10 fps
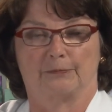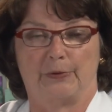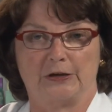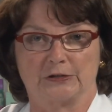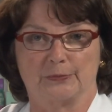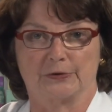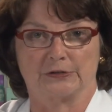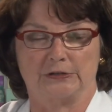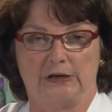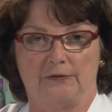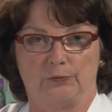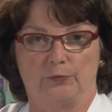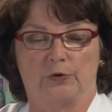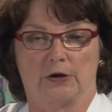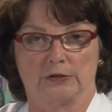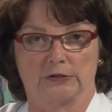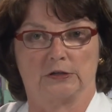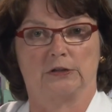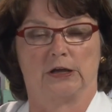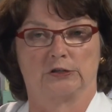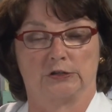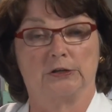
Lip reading: patient perceived was that she